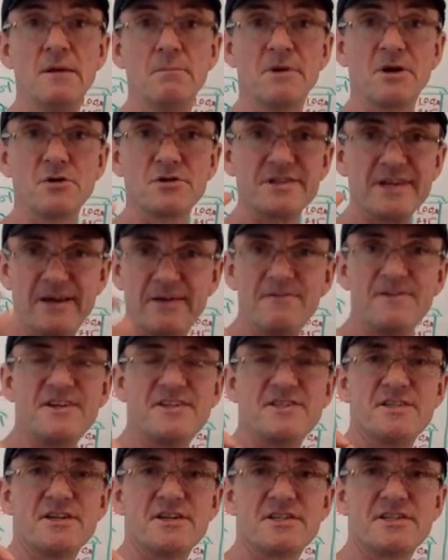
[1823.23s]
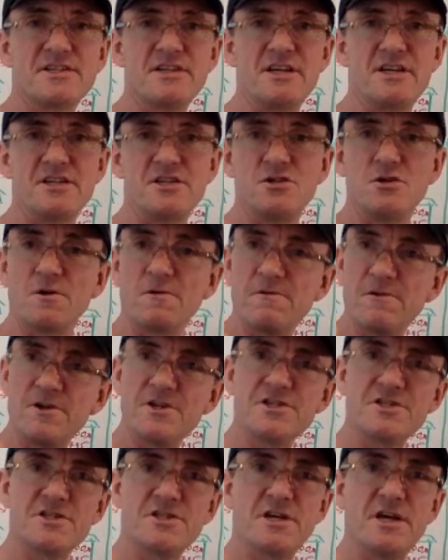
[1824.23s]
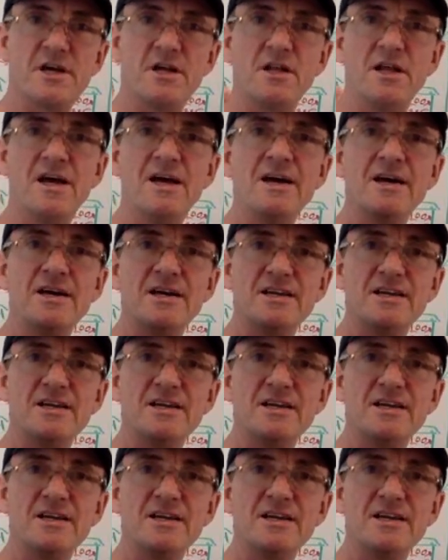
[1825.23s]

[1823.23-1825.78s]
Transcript: because every success, your first sale